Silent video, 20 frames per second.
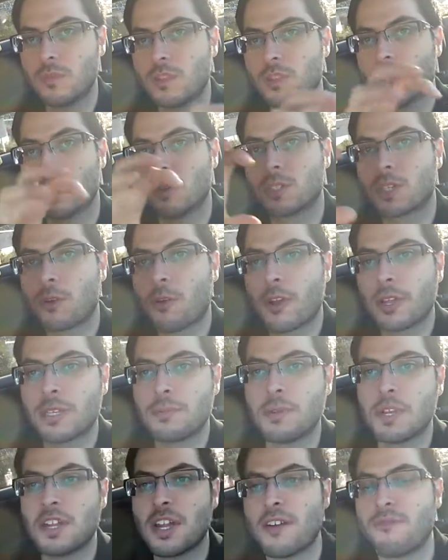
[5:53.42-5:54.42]
So it's going
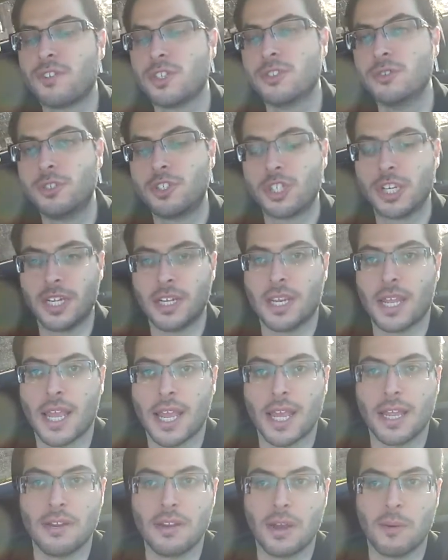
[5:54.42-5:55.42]
to be an evolution
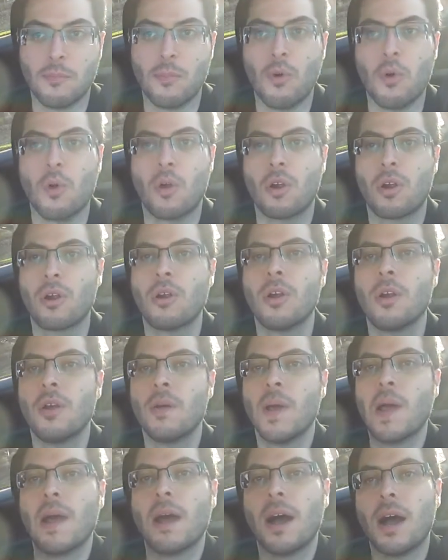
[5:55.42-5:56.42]
and a more
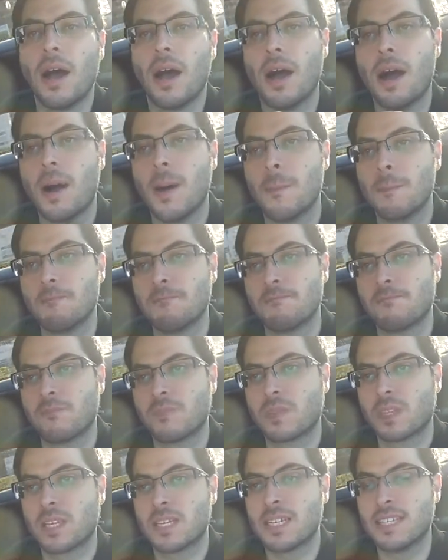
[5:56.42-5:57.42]

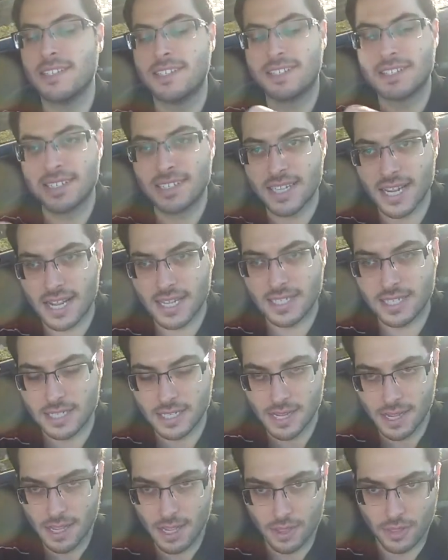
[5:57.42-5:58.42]

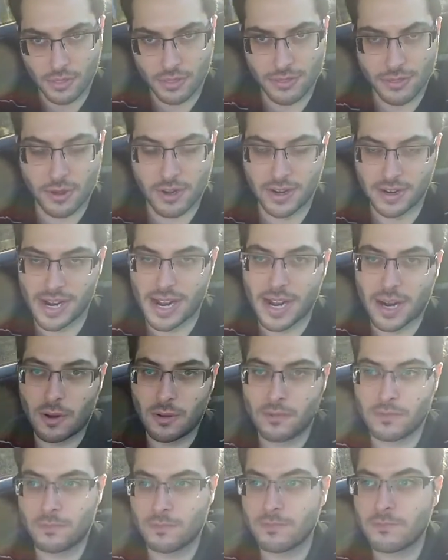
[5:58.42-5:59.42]
concise,
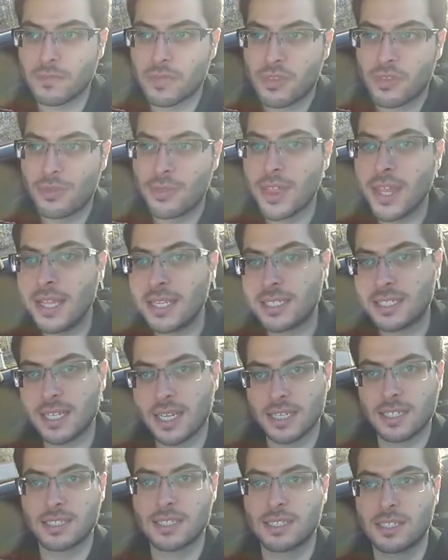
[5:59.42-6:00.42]
thought-out
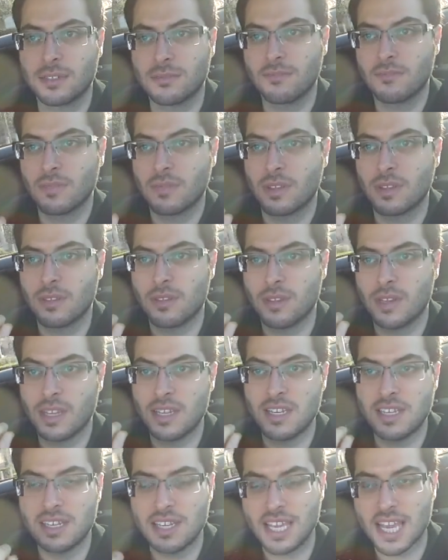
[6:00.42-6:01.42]
thesis,
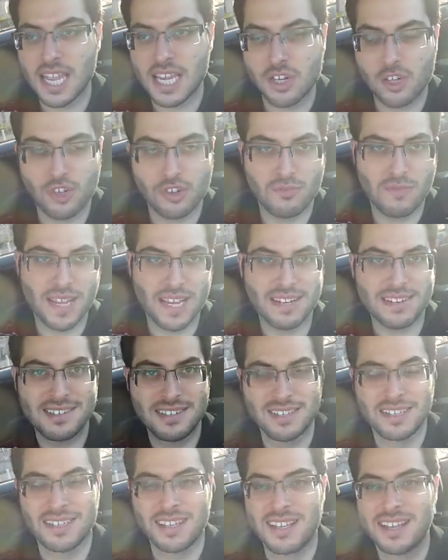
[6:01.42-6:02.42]

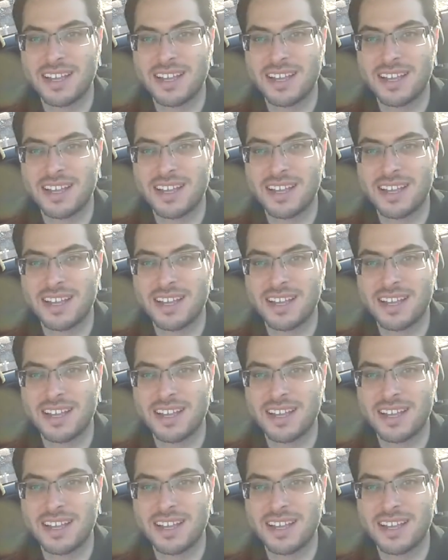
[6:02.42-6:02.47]
engagement